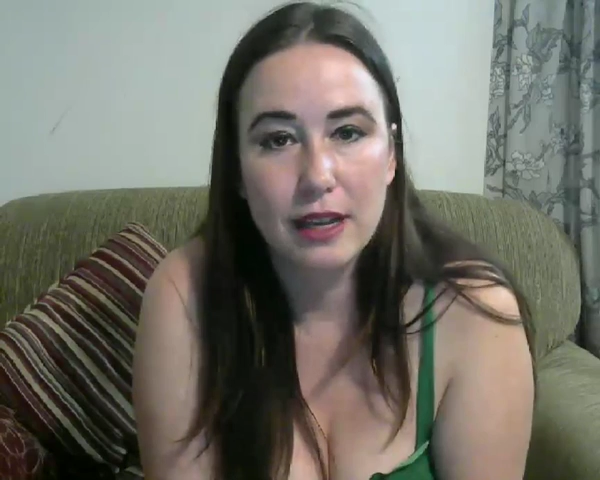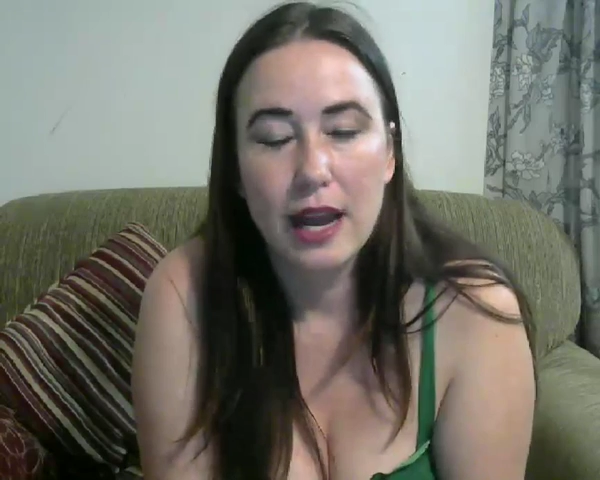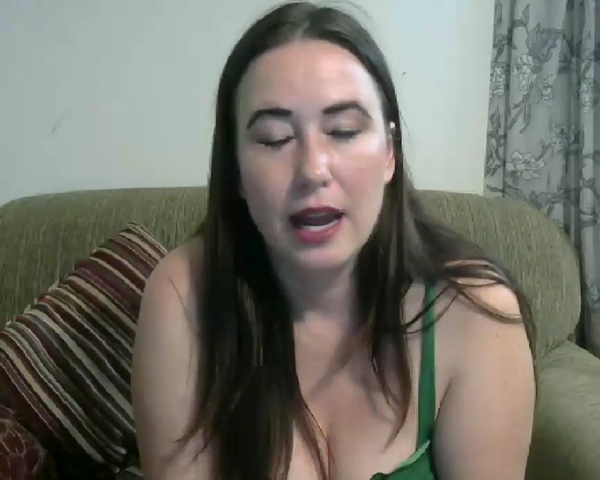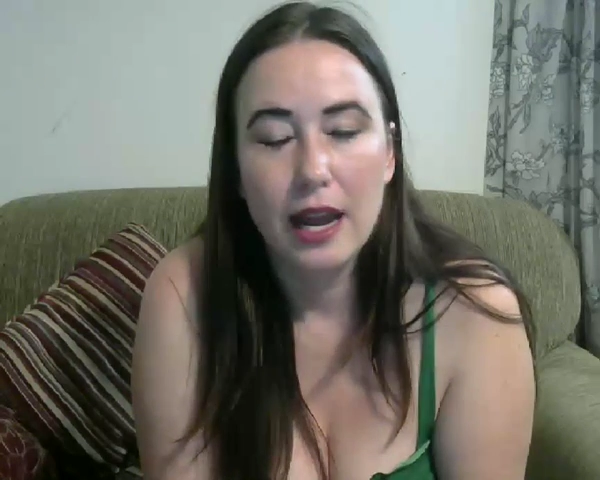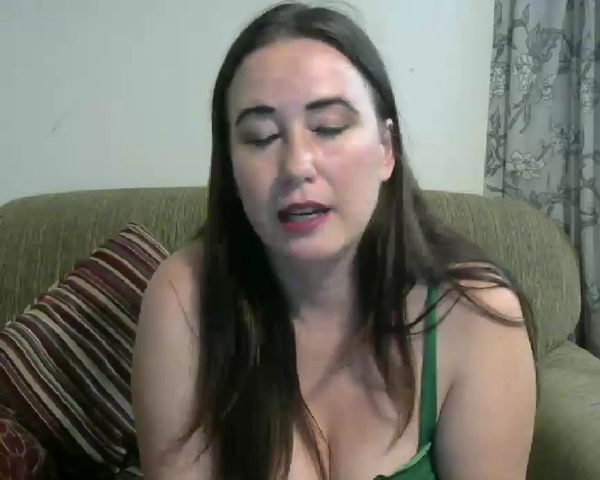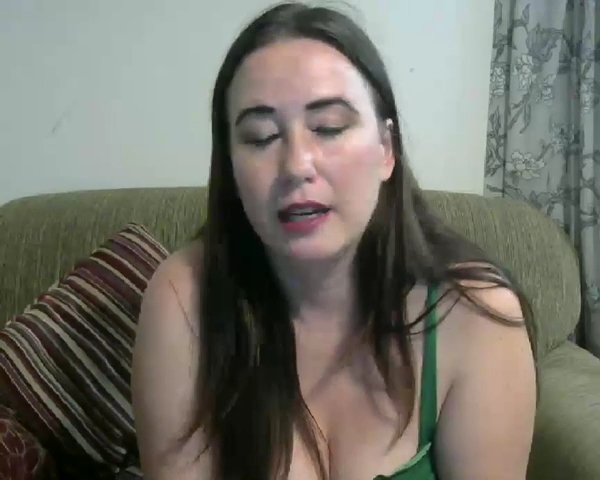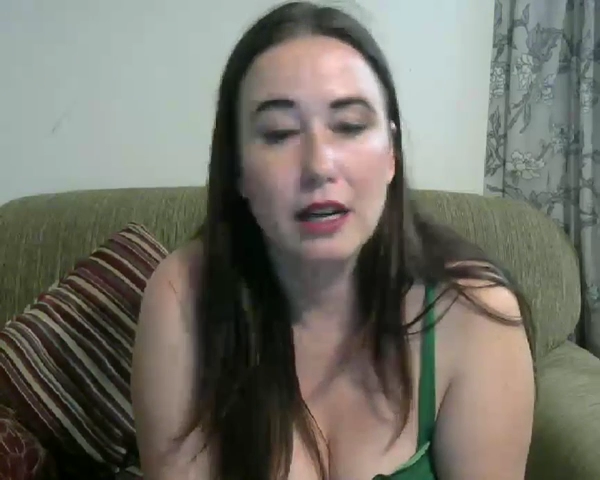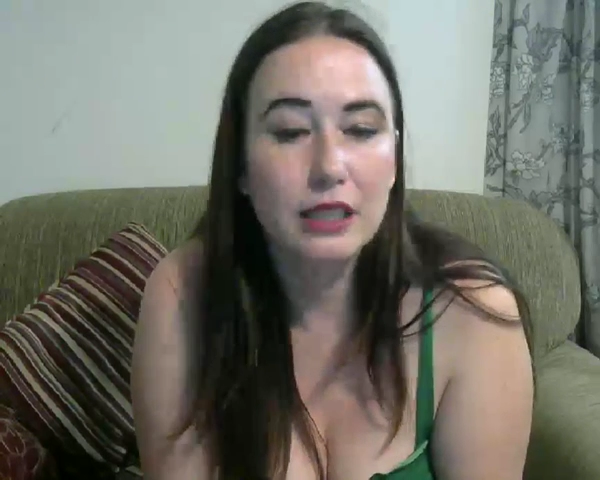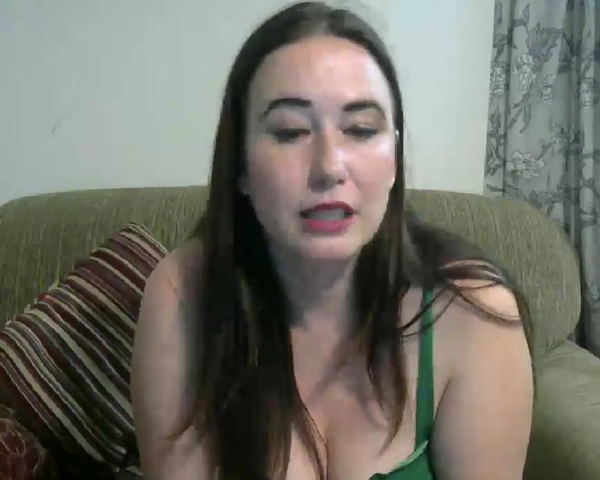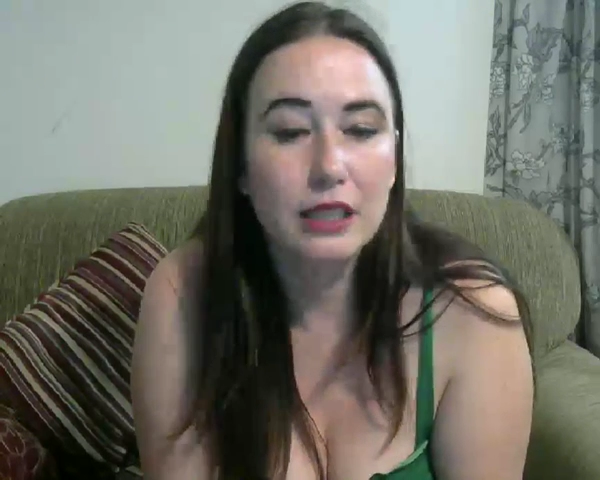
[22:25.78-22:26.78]
And there's
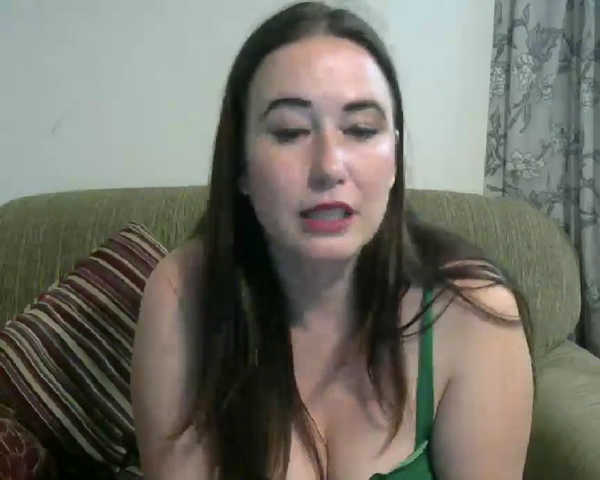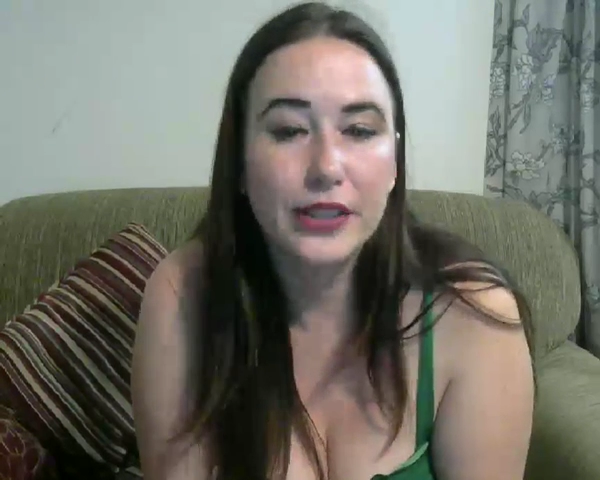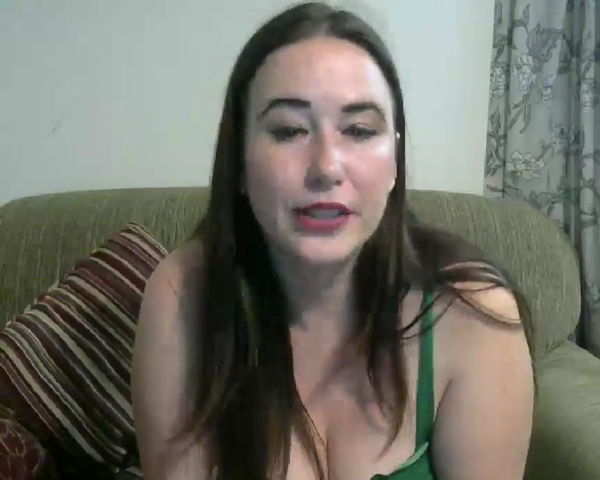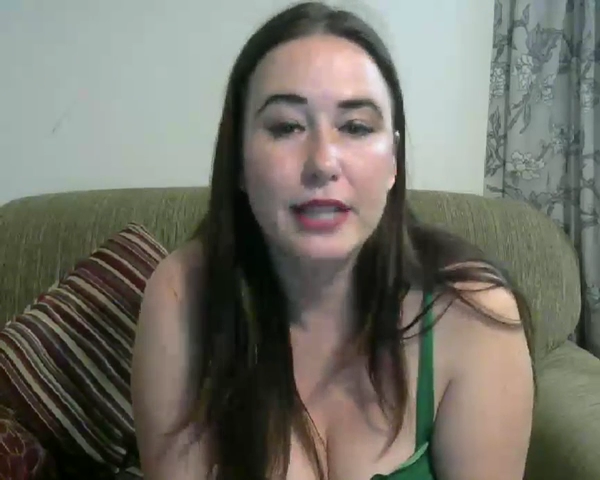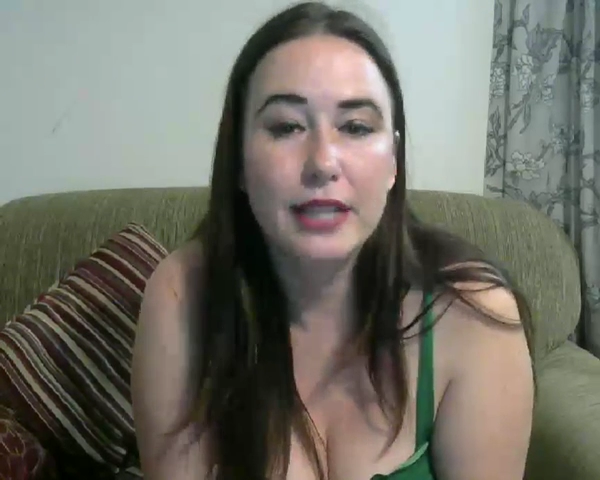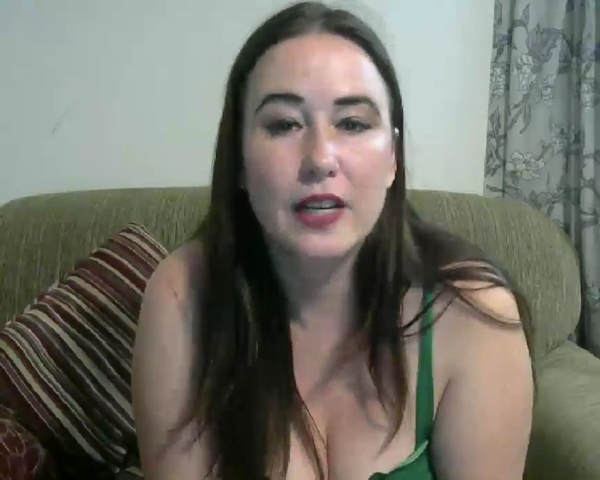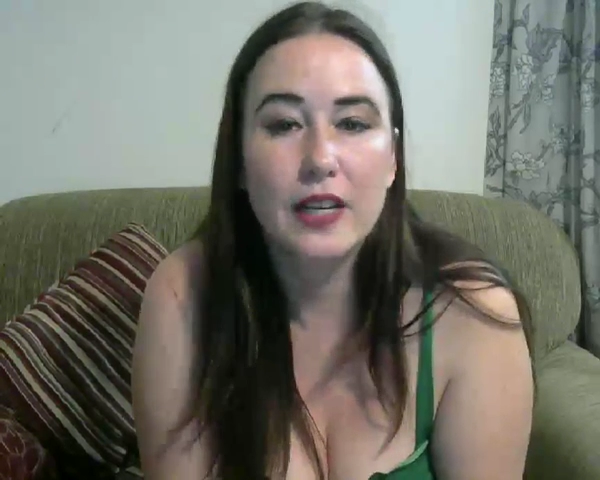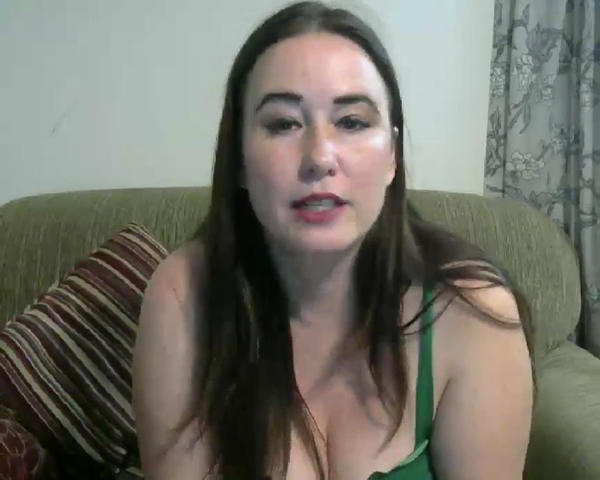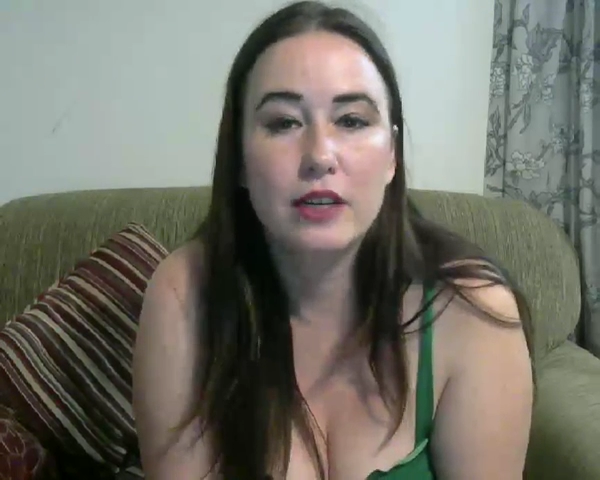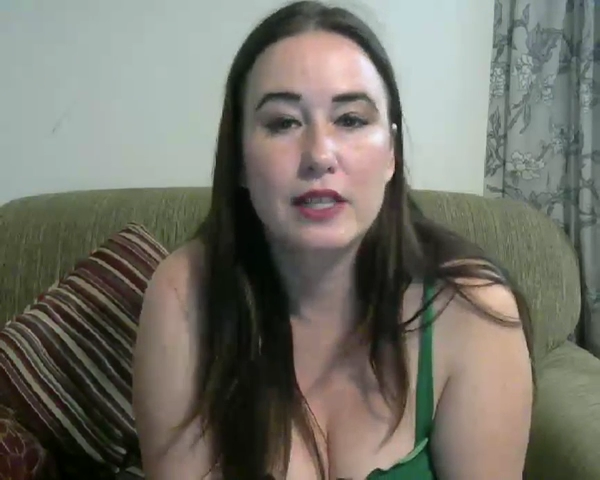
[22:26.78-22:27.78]
all different kinds of chat
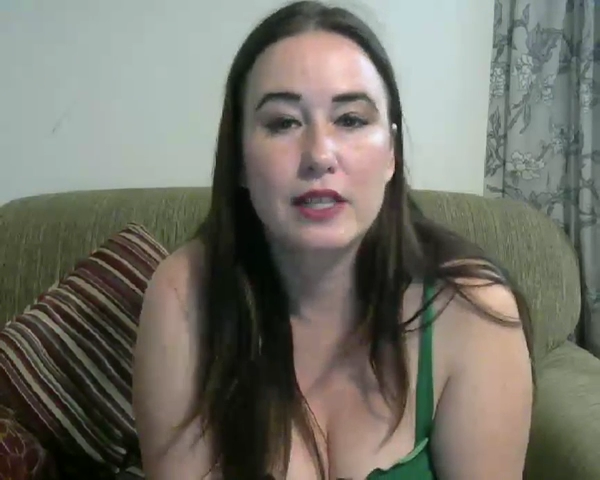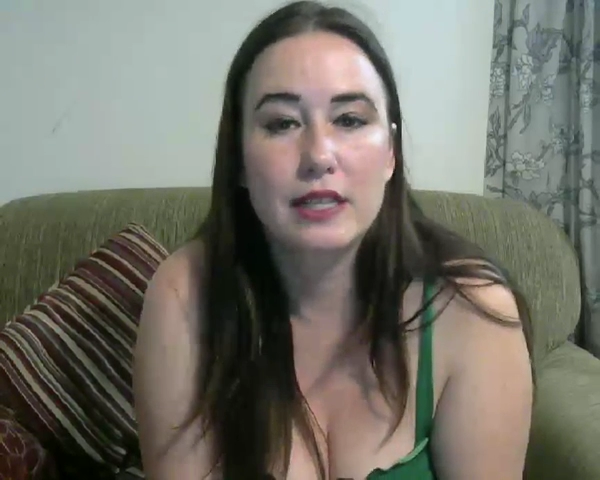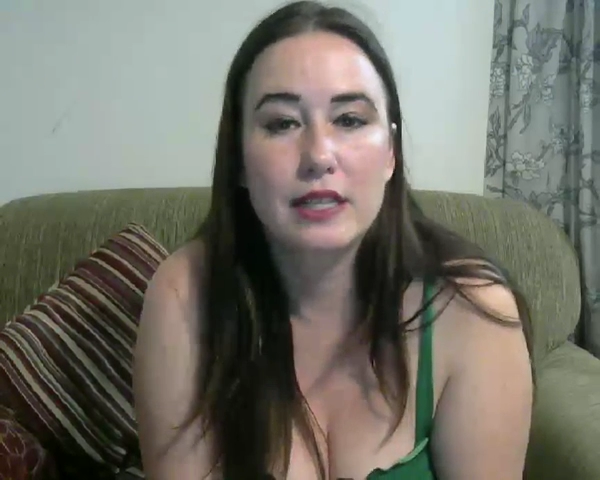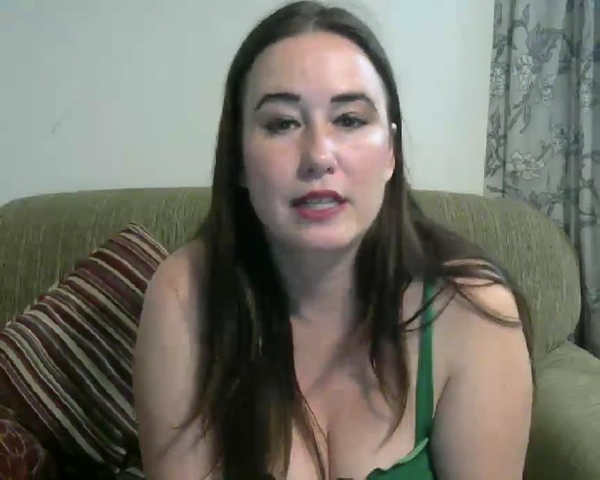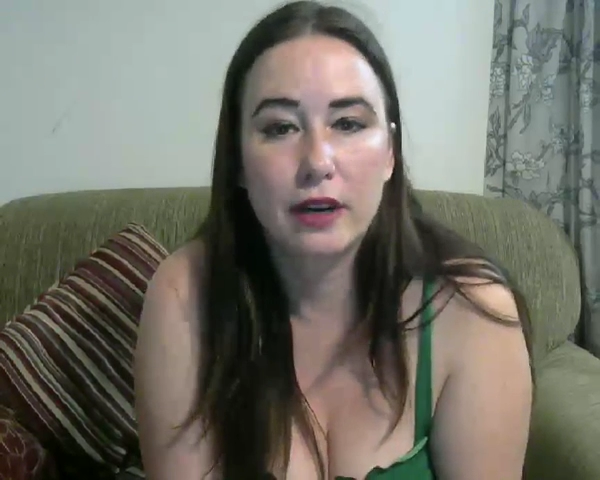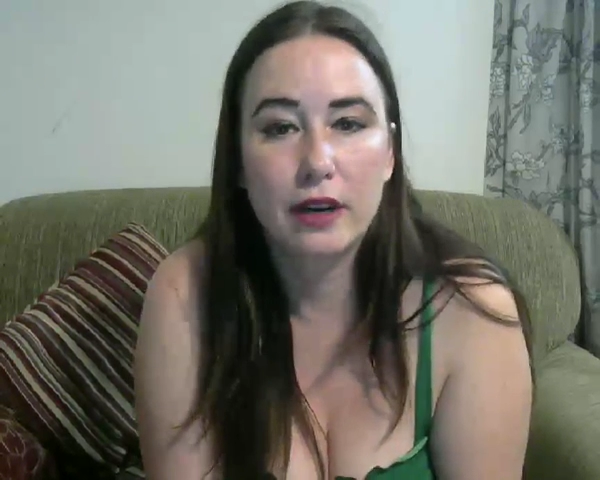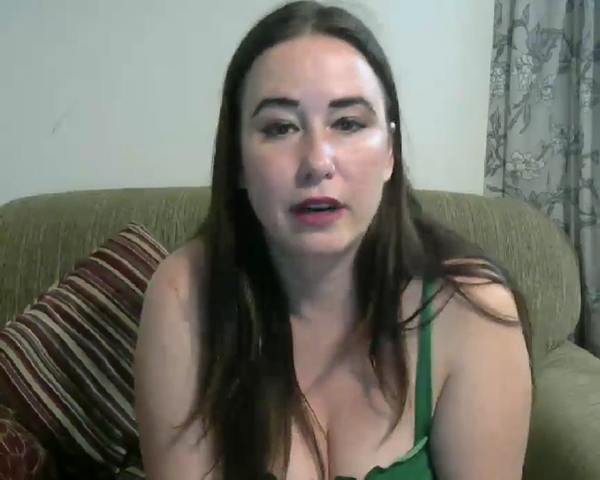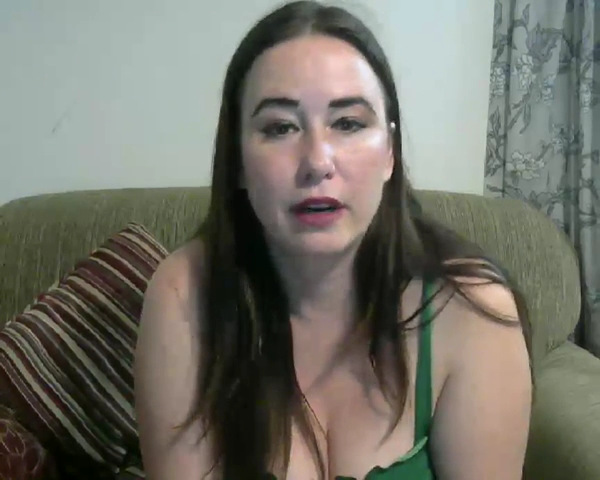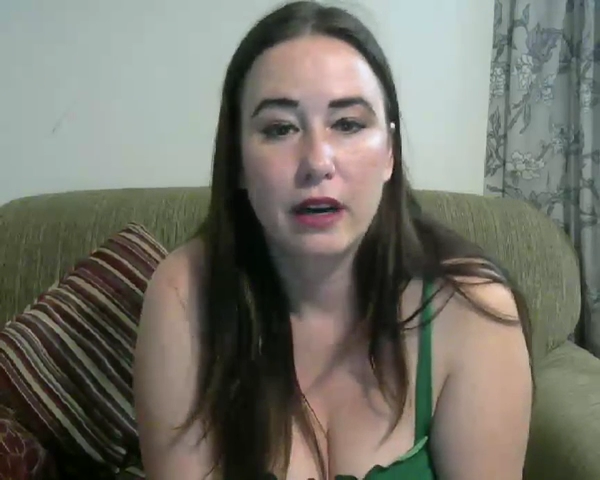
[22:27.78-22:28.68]
services out there.